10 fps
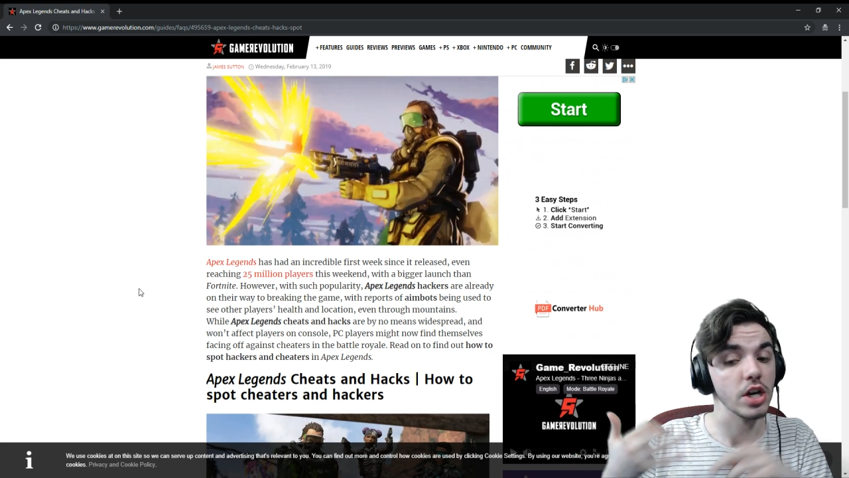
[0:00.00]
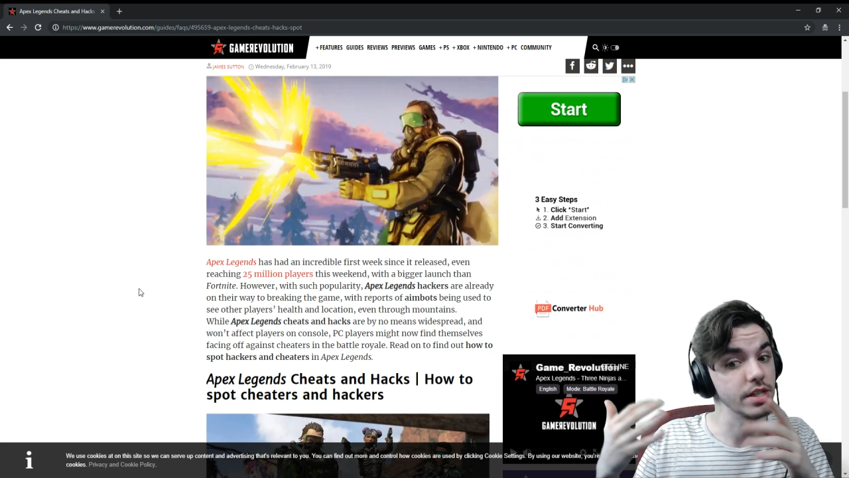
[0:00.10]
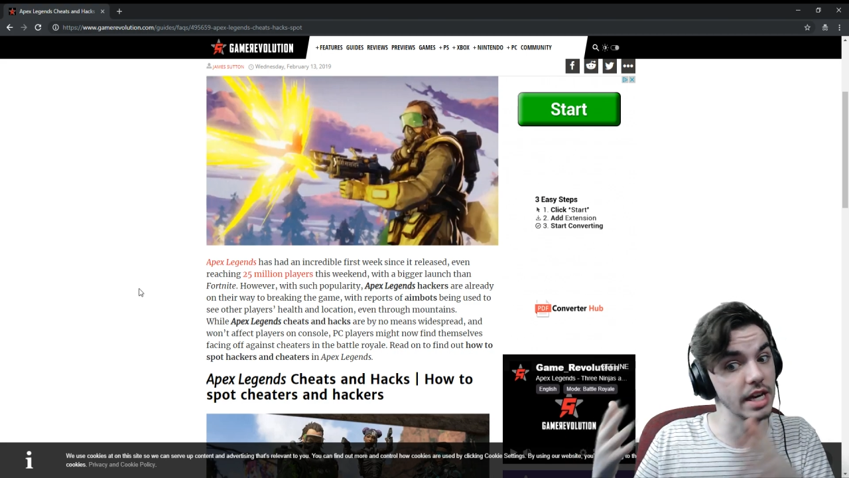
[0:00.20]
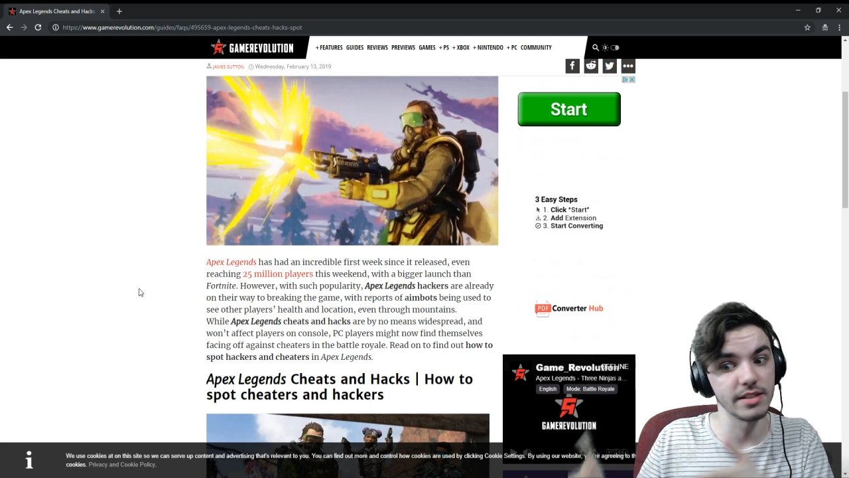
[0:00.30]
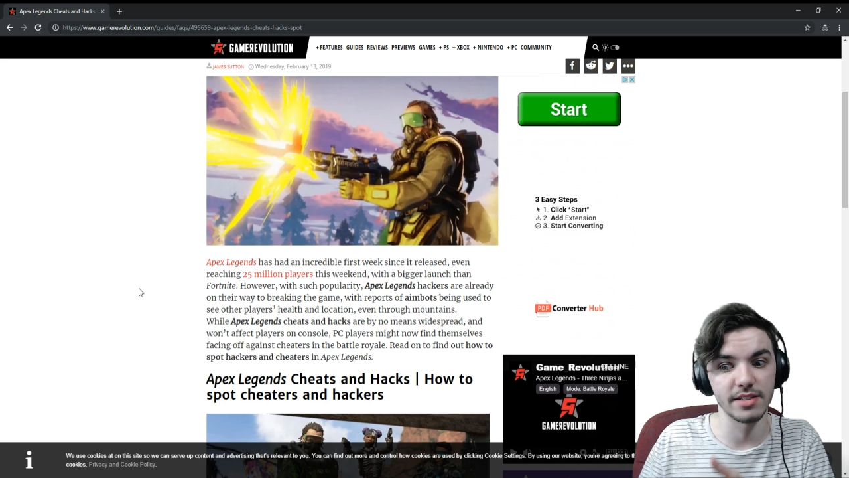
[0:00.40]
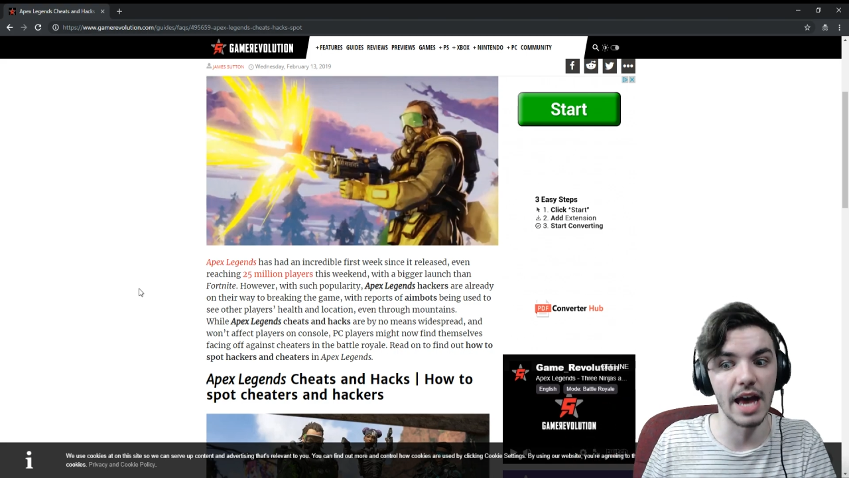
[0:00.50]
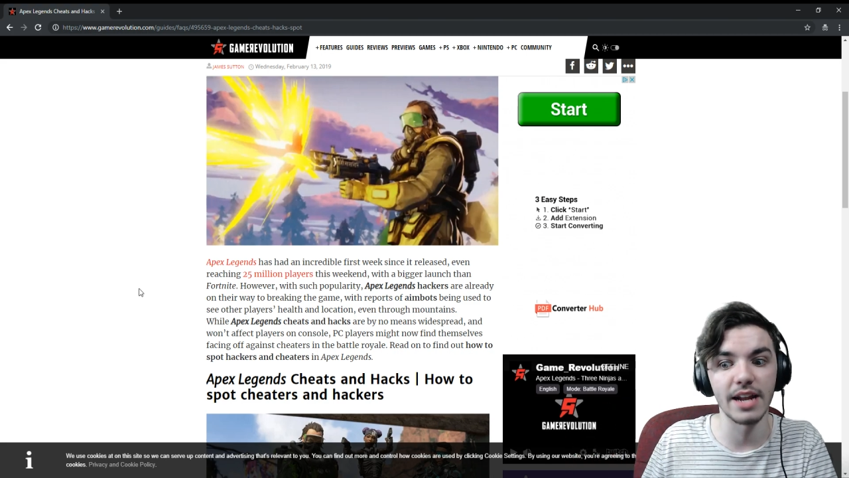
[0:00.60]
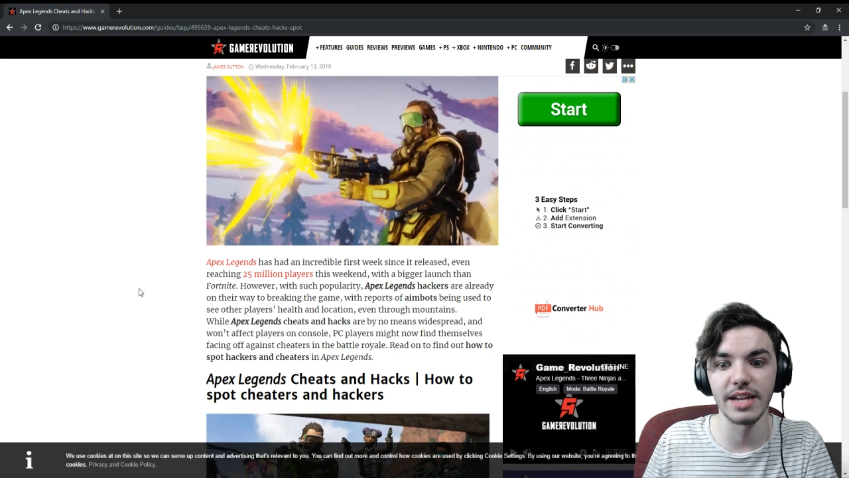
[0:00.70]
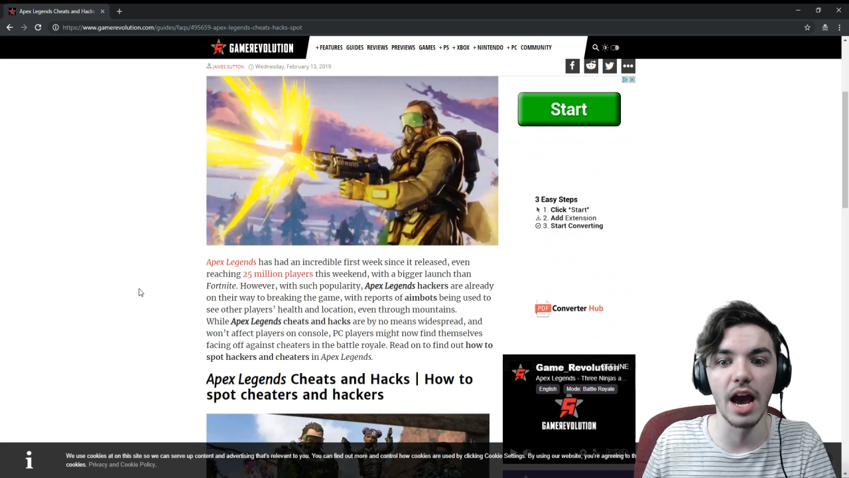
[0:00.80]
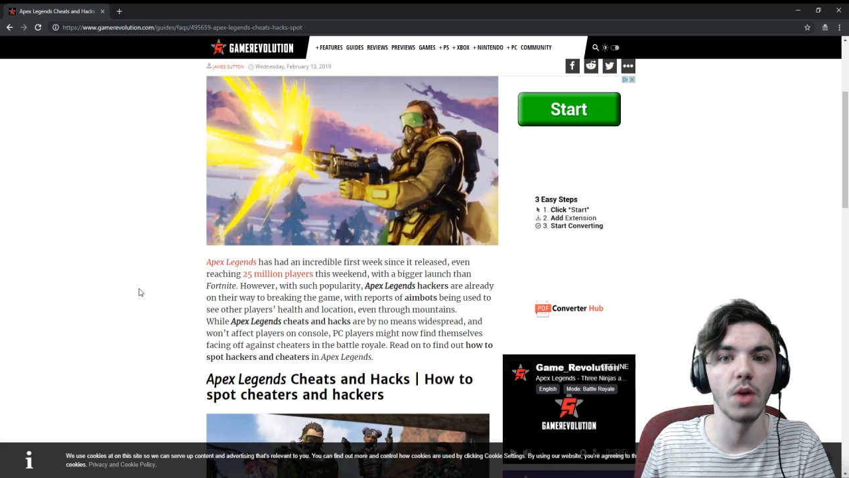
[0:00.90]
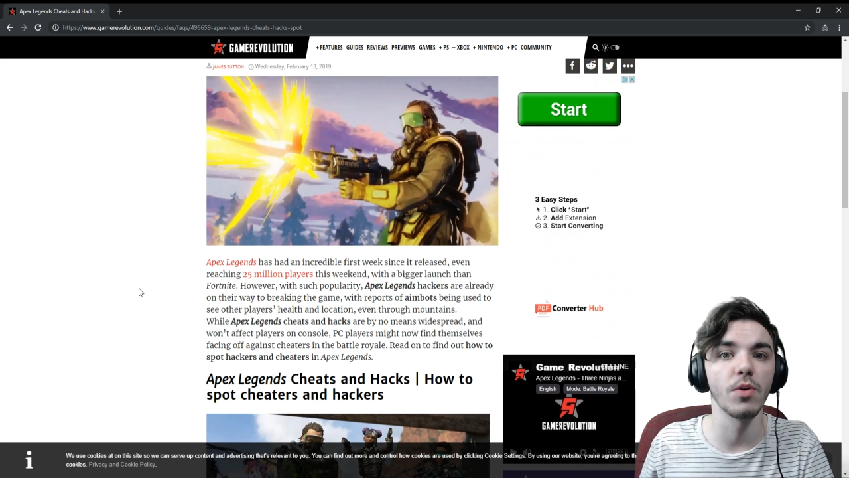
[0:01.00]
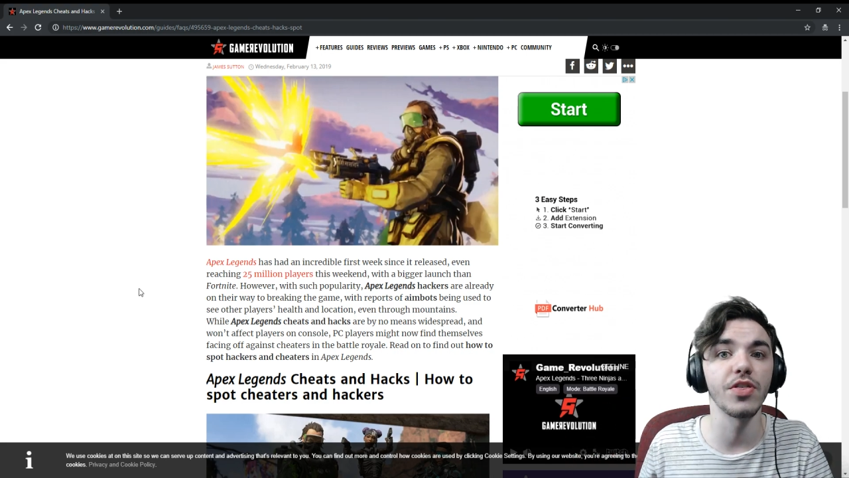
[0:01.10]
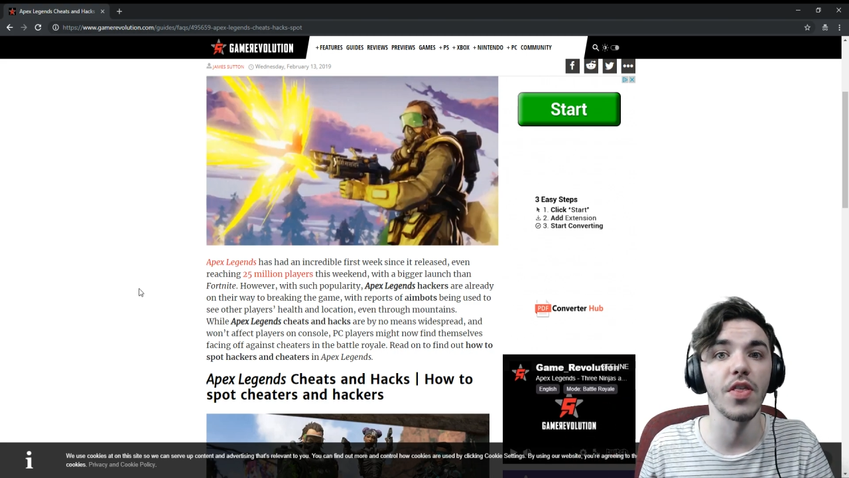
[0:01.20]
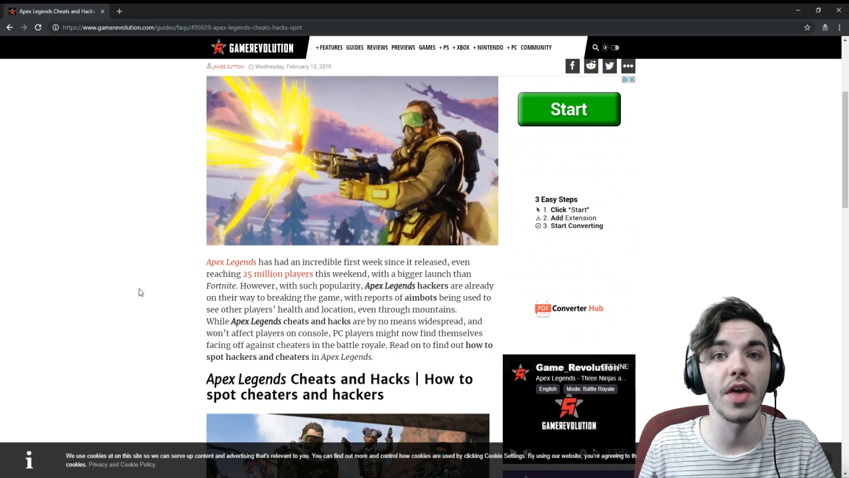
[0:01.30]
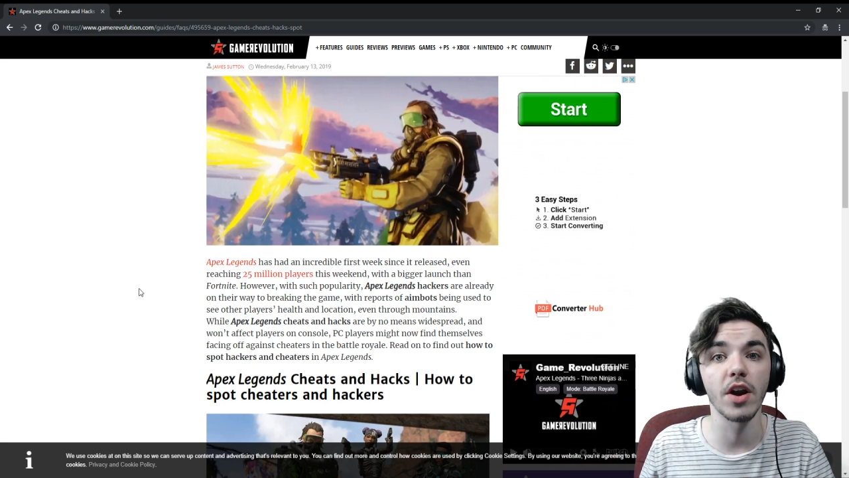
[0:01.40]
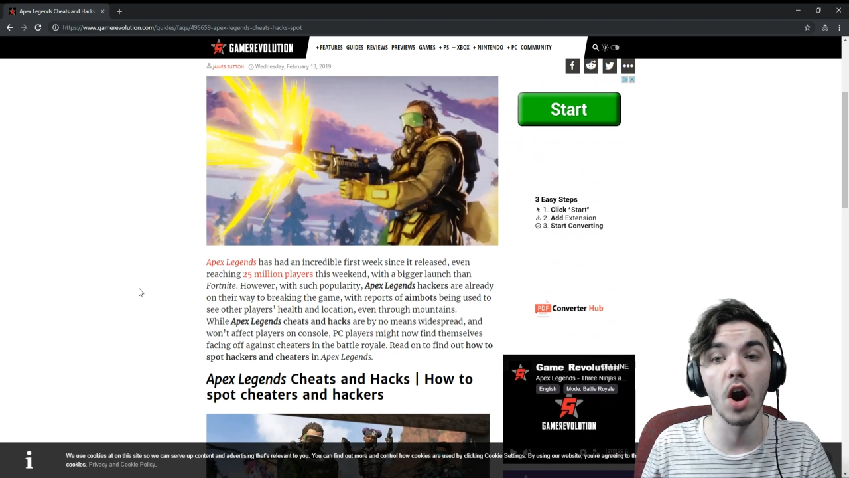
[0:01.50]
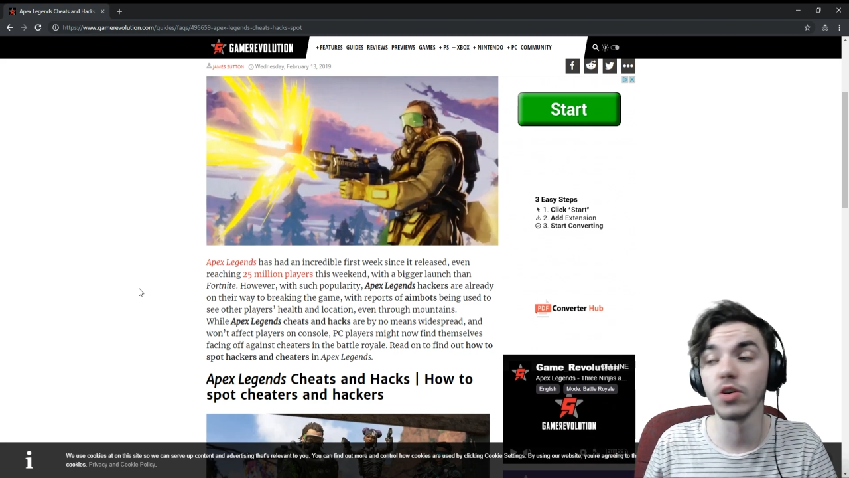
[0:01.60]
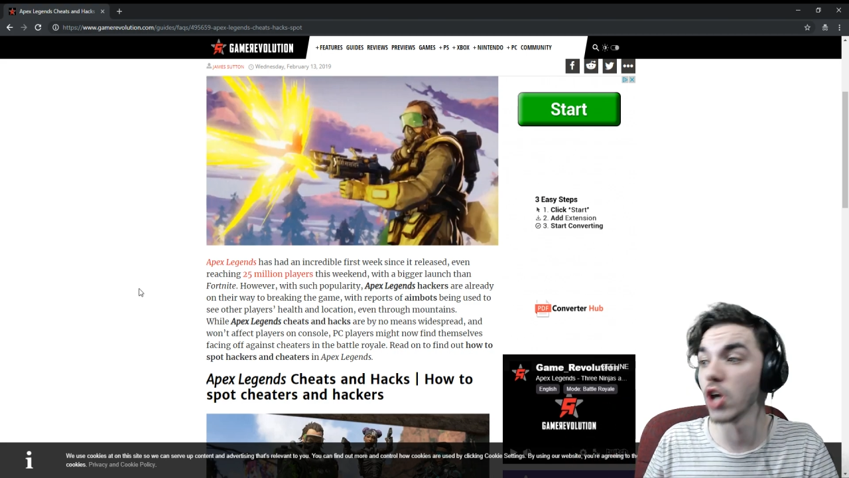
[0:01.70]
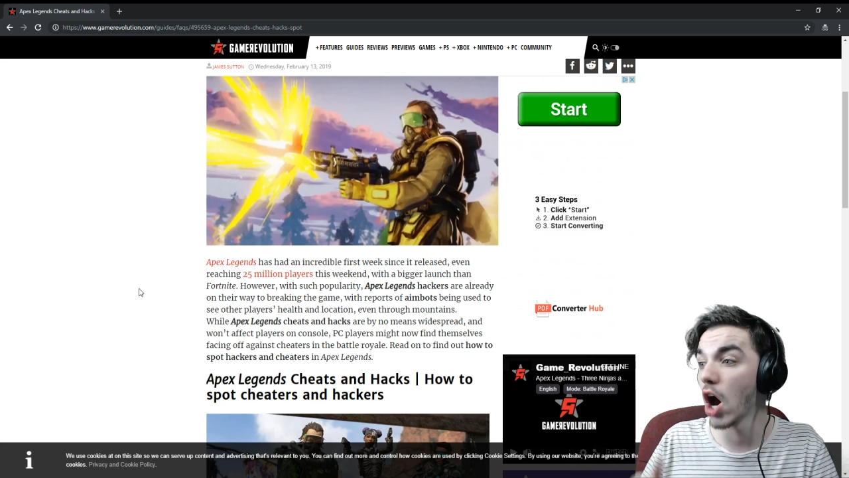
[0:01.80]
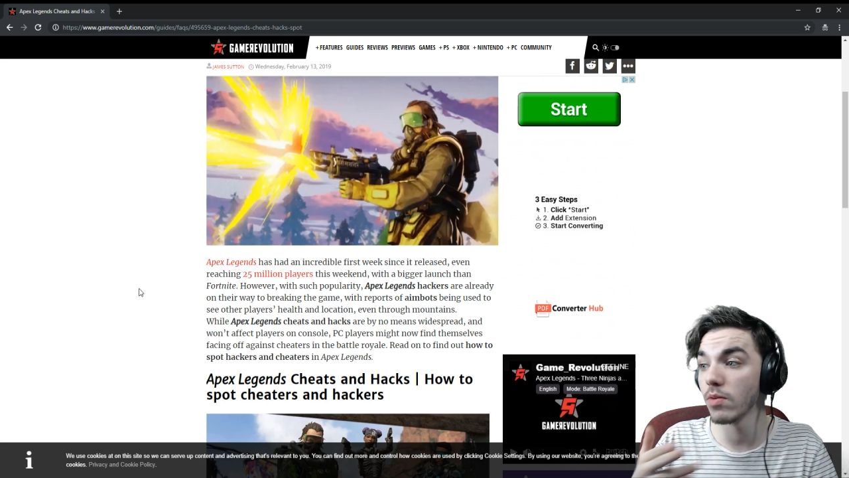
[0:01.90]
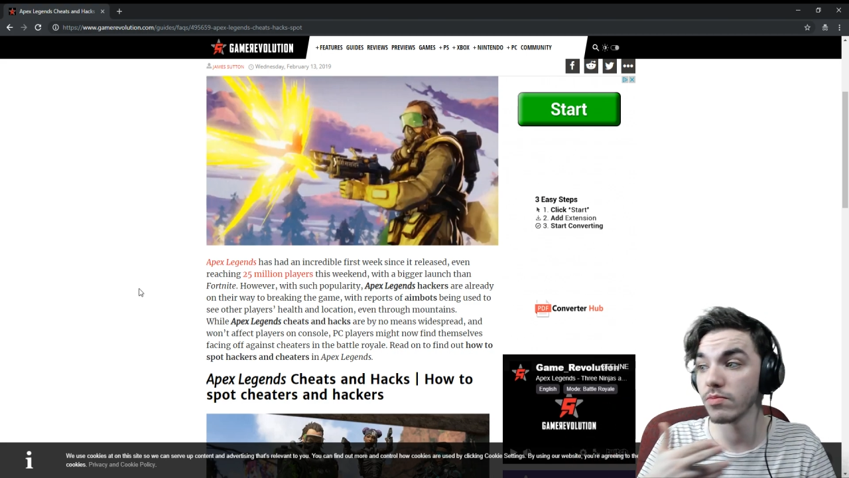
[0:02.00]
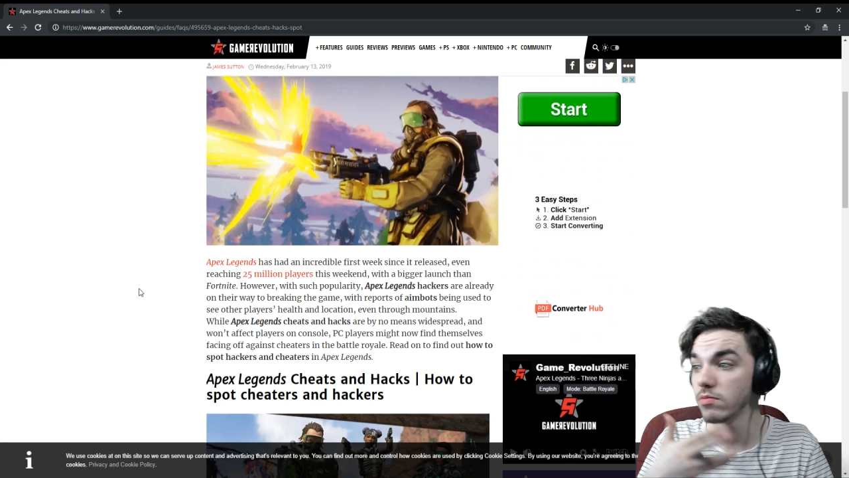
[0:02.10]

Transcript: get sat down with and they go, yo,